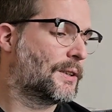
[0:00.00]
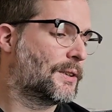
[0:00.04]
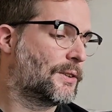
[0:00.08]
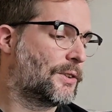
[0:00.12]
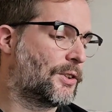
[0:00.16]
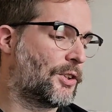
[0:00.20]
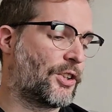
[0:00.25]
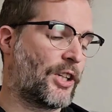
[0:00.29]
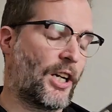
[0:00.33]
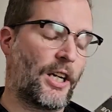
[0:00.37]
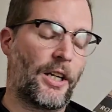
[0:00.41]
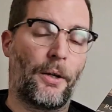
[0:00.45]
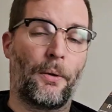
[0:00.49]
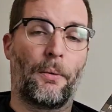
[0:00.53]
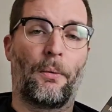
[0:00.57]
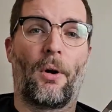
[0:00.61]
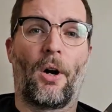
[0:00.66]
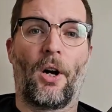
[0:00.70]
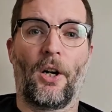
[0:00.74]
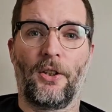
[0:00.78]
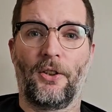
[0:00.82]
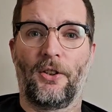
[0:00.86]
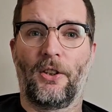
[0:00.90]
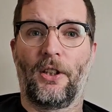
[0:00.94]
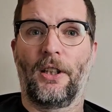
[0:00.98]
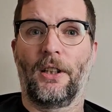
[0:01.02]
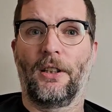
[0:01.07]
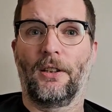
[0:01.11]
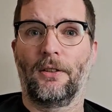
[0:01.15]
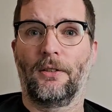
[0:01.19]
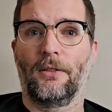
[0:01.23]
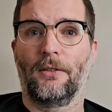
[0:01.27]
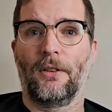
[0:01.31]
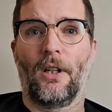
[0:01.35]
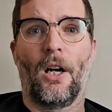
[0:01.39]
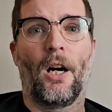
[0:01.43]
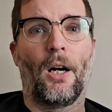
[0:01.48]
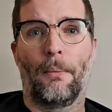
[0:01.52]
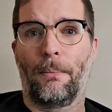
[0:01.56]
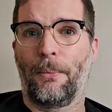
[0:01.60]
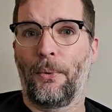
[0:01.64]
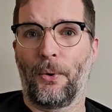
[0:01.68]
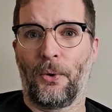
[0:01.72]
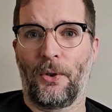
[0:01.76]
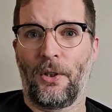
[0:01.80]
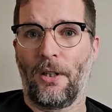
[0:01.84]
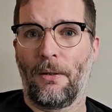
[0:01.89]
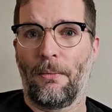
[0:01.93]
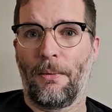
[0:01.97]
The Shadow Rising up
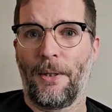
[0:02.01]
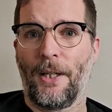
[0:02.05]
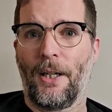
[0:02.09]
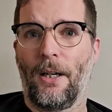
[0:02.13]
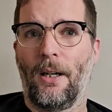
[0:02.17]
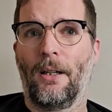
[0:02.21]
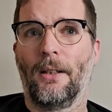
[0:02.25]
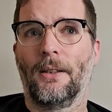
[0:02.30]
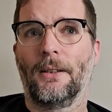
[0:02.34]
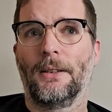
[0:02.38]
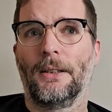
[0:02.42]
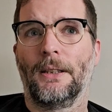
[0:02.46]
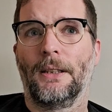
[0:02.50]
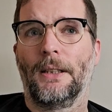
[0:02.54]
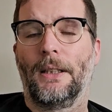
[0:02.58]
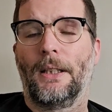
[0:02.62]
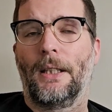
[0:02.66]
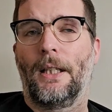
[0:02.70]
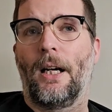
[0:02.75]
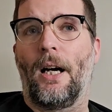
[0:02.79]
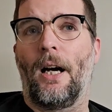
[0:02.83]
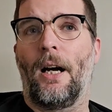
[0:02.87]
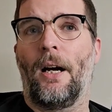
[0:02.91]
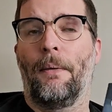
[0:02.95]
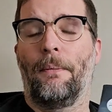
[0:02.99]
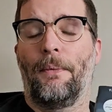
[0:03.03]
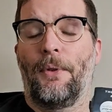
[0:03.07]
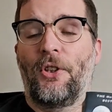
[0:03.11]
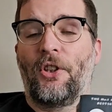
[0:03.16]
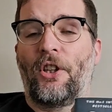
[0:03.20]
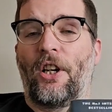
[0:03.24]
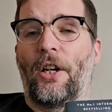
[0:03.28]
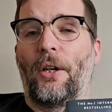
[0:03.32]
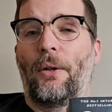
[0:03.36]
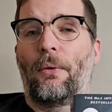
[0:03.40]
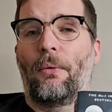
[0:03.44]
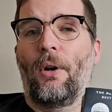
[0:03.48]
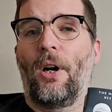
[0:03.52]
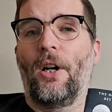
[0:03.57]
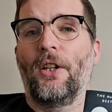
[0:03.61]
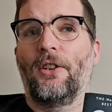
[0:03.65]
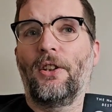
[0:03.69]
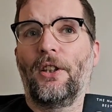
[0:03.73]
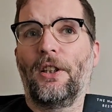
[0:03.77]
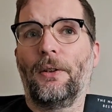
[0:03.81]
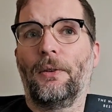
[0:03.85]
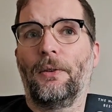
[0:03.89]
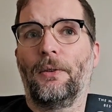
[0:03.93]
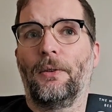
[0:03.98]
your T B R. Um, The Shadow
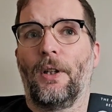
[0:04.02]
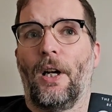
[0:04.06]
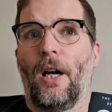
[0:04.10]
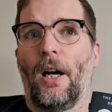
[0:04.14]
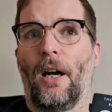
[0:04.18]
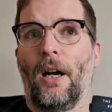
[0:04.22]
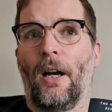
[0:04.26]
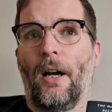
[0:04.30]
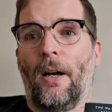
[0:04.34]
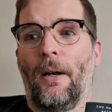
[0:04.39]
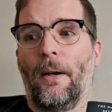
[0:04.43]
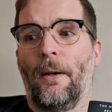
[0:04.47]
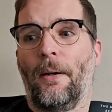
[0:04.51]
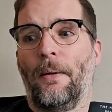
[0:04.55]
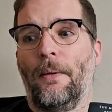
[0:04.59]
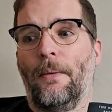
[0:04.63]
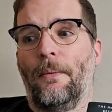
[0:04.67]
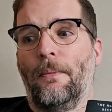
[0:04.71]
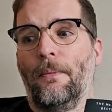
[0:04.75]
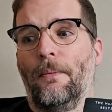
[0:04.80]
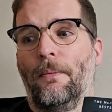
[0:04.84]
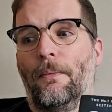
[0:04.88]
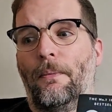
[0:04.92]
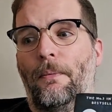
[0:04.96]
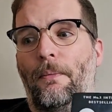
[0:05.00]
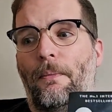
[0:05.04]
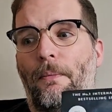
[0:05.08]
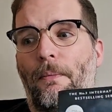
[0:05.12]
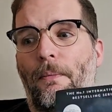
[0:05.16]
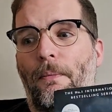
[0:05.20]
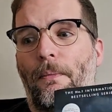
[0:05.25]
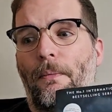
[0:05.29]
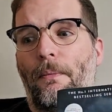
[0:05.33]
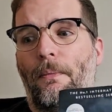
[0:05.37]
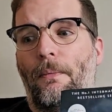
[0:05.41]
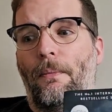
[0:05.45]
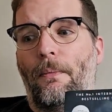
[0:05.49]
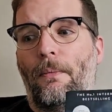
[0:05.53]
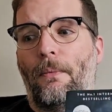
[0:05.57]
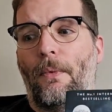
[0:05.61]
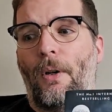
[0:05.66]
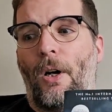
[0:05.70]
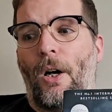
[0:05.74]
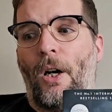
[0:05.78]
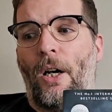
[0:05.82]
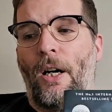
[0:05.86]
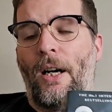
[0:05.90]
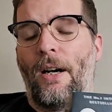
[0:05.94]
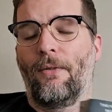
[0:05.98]
Rising, um,
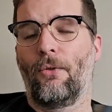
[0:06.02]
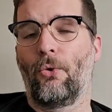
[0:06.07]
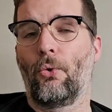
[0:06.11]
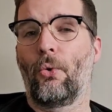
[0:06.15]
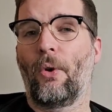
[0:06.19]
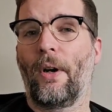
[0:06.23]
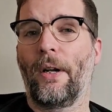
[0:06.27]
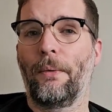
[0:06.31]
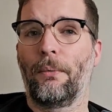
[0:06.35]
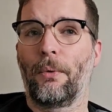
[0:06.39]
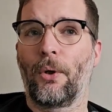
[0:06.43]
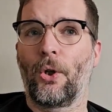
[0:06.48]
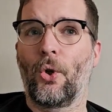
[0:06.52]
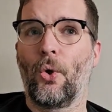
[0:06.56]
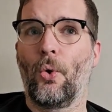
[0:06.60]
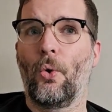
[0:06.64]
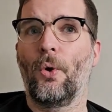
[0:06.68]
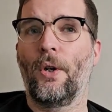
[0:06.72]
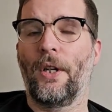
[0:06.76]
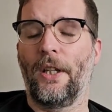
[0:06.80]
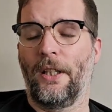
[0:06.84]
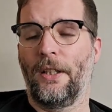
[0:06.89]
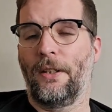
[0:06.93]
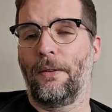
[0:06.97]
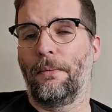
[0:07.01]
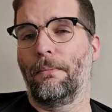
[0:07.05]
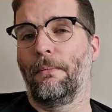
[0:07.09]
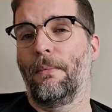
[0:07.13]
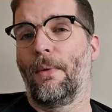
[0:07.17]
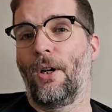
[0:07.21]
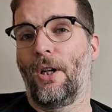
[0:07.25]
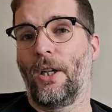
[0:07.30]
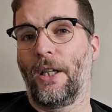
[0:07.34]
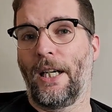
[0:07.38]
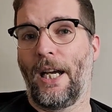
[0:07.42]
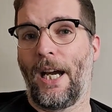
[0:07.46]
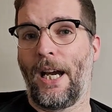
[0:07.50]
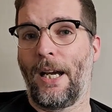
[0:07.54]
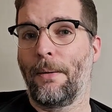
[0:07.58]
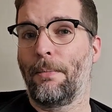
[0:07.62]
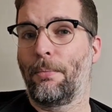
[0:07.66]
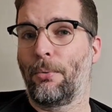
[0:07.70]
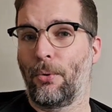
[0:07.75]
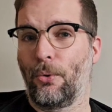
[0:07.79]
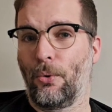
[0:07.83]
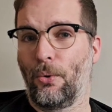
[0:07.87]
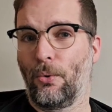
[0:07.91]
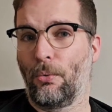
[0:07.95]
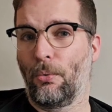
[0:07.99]
I have already recorded my
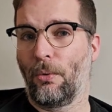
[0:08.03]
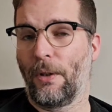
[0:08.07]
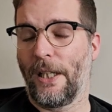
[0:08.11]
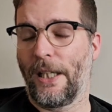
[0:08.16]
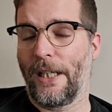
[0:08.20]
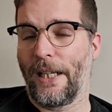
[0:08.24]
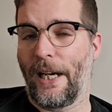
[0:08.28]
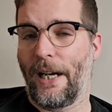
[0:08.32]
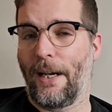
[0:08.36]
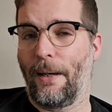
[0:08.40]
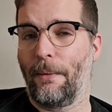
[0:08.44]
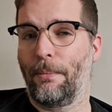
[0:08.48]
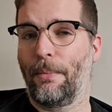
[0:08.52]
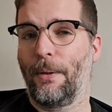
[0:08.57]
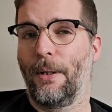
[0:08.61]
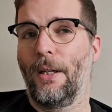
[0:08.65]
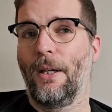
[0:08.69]
April recap,